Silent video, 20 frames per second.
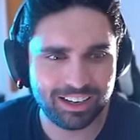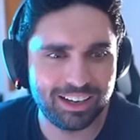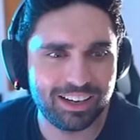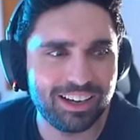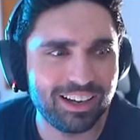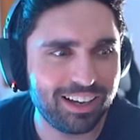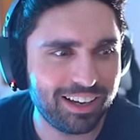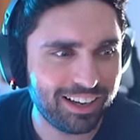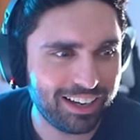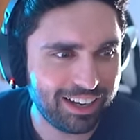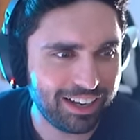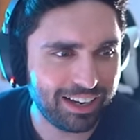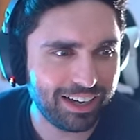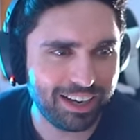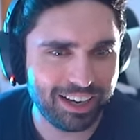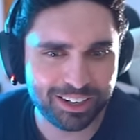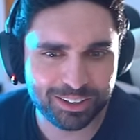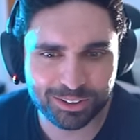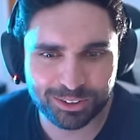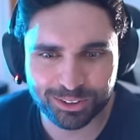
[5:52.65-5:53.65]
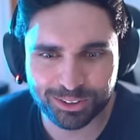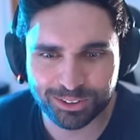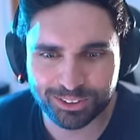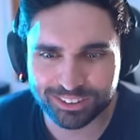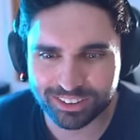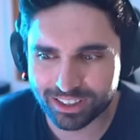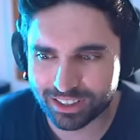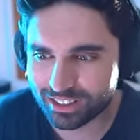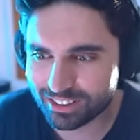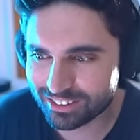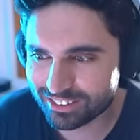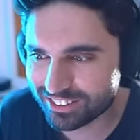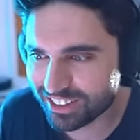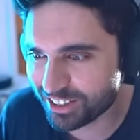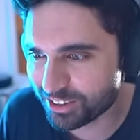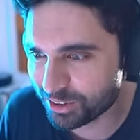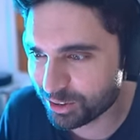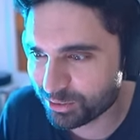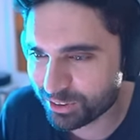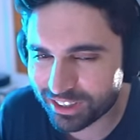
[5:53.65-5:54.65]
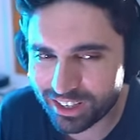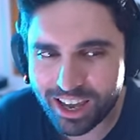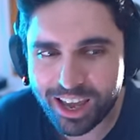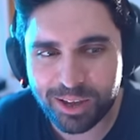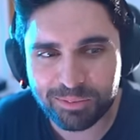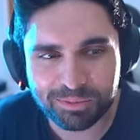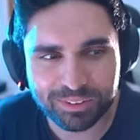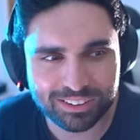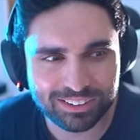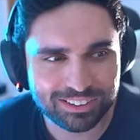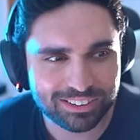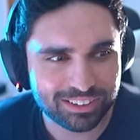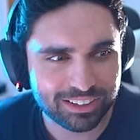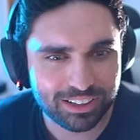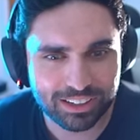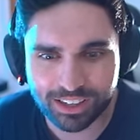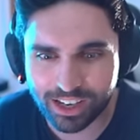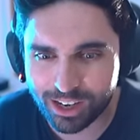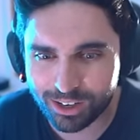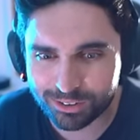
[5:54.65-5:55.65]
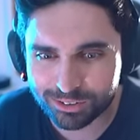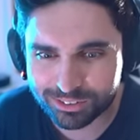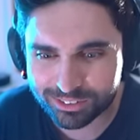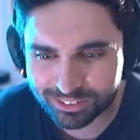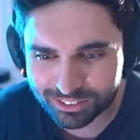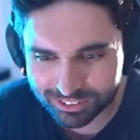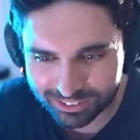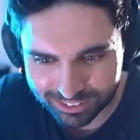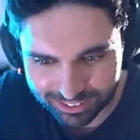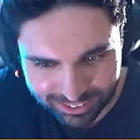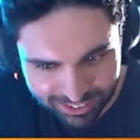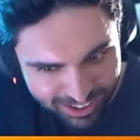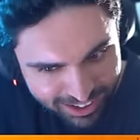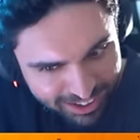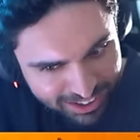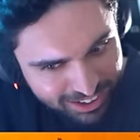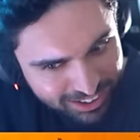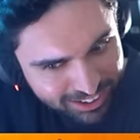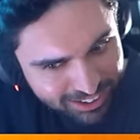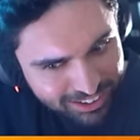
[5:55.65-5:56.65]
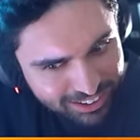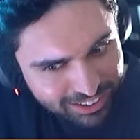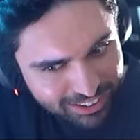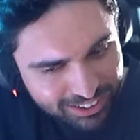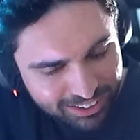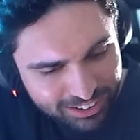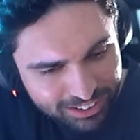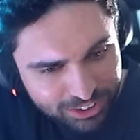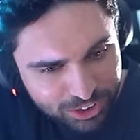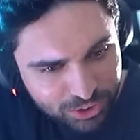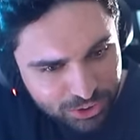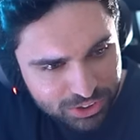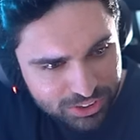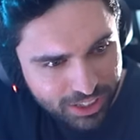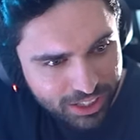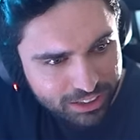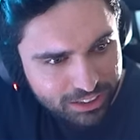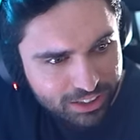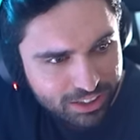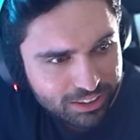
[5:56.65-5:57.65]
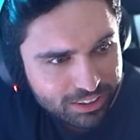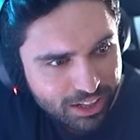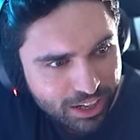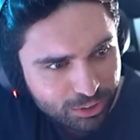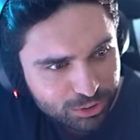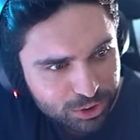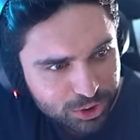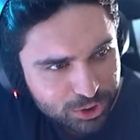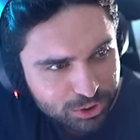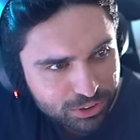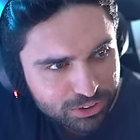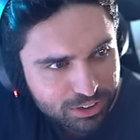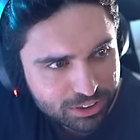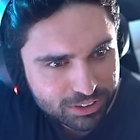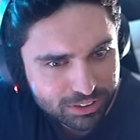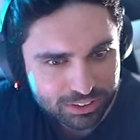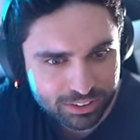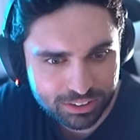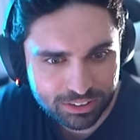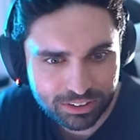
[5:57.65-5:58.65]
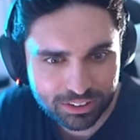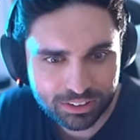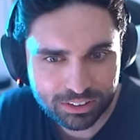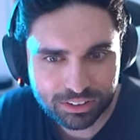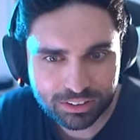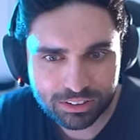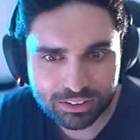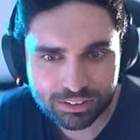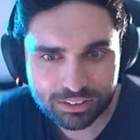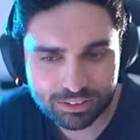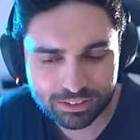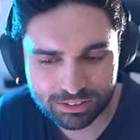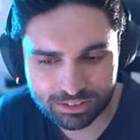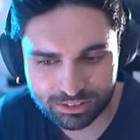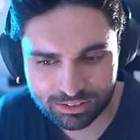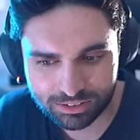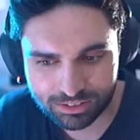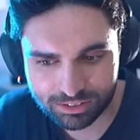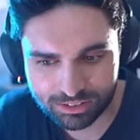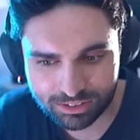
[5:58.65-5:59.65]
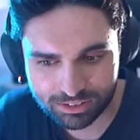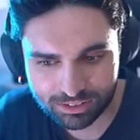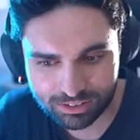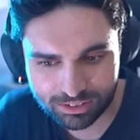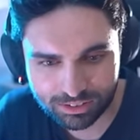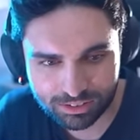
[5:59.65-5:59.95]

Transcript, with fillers: uh, I, I don't know, guys. I don't know what happened. Clown? Uh, you said clown truth? The whole